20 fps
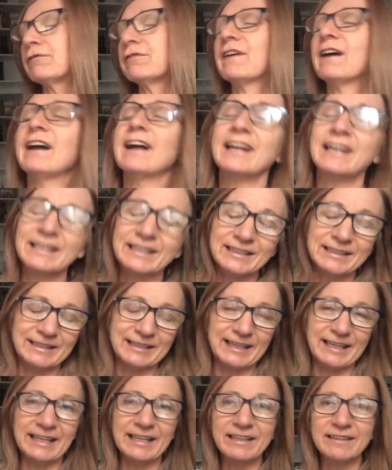
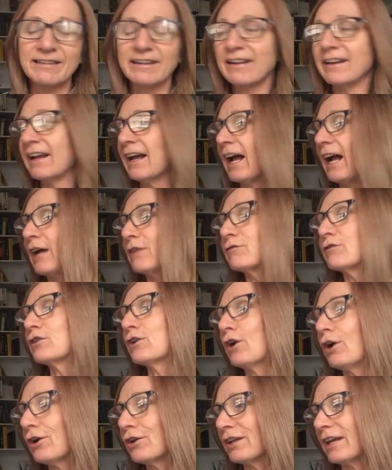Finally, I've
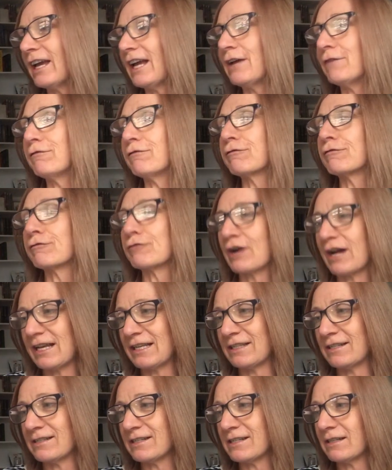got a
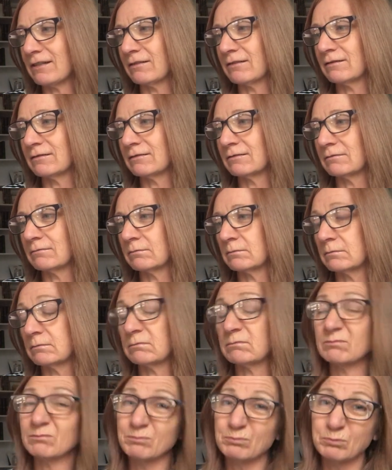friend.
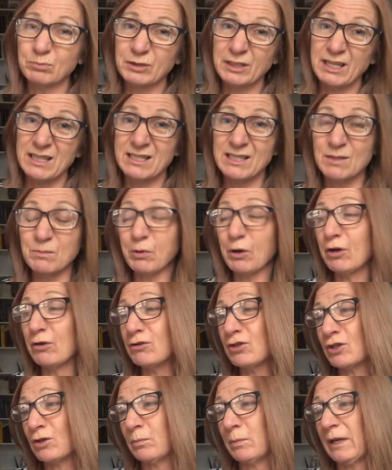But I
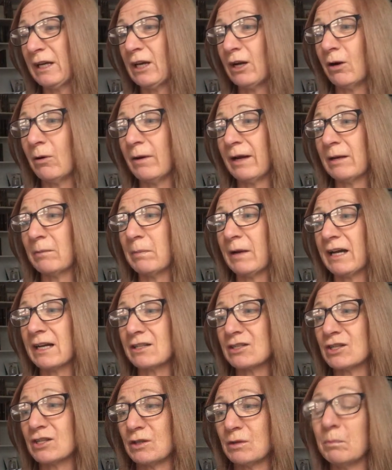suppose you'll be going back
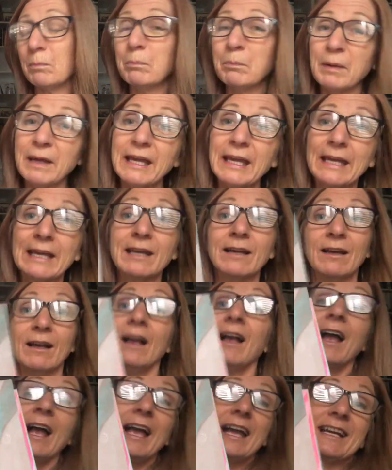to the big,
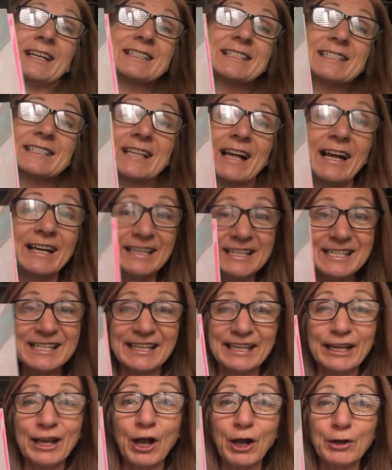
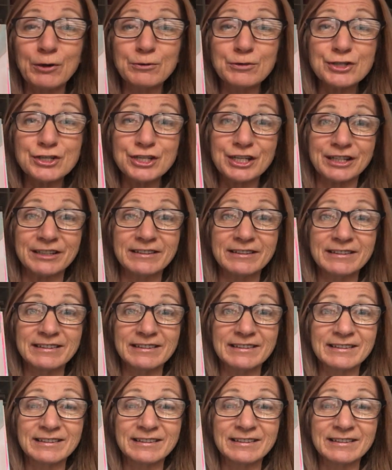exciting ocean.